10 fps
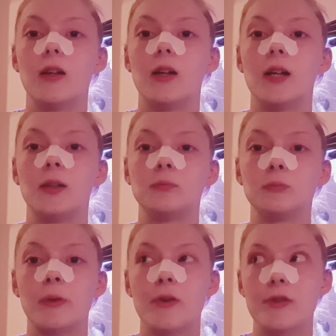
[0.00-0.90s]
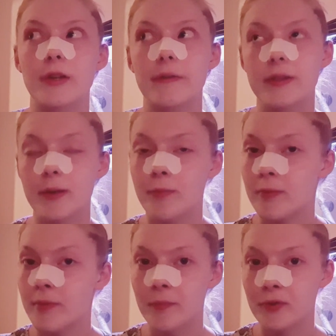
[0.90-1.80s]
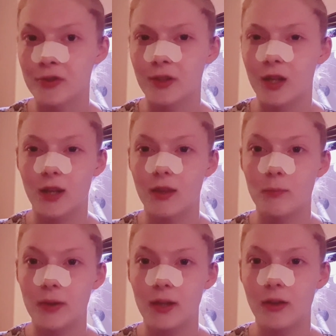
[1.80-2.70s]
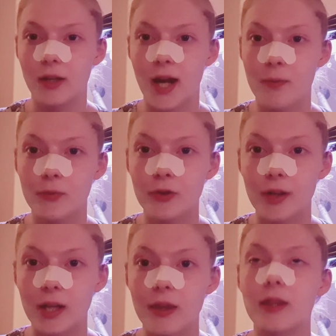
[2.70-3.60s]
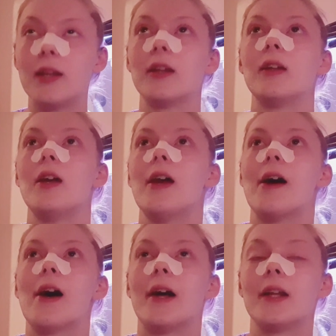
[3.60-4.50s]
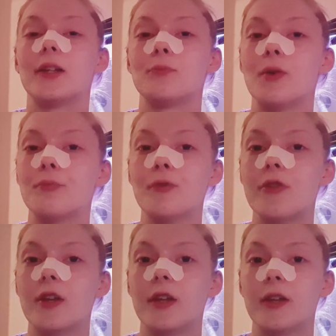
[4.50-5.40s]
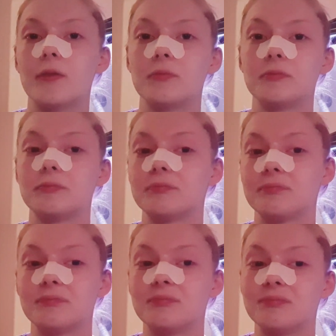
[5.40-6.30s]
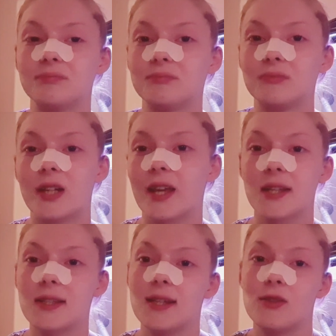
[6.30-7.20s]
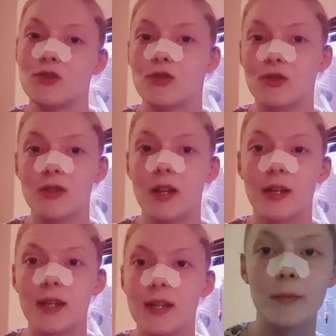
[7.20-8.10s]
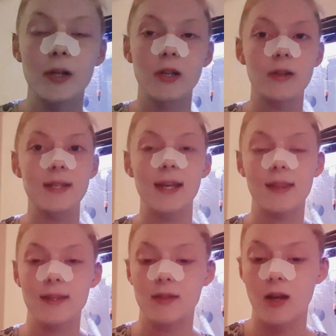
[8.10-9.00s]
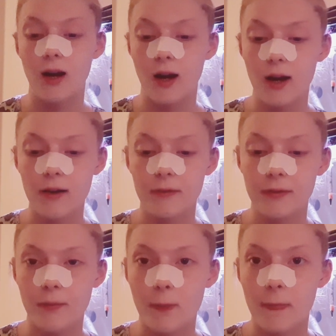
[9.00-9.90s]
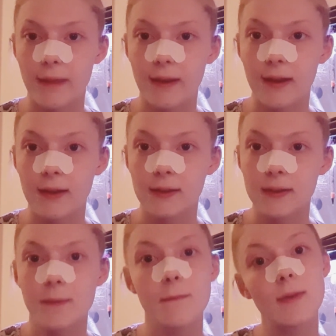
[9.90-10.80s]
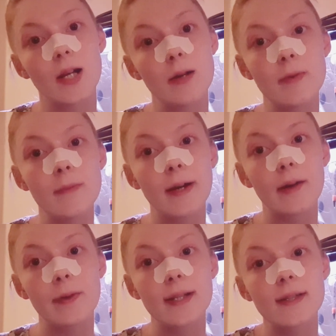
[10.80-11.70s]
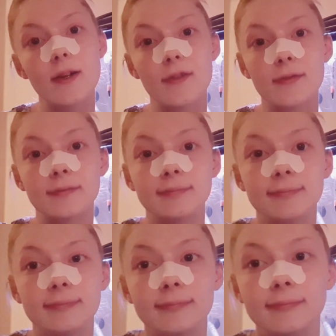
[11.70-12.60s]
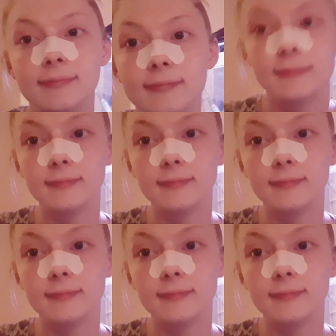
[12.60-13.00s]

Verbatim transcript: um, because obviously my mum doesn't like being on camera or anything and my brother I guess he just doesn't like it. I'm gonna go take this off and I'll be back when it's off.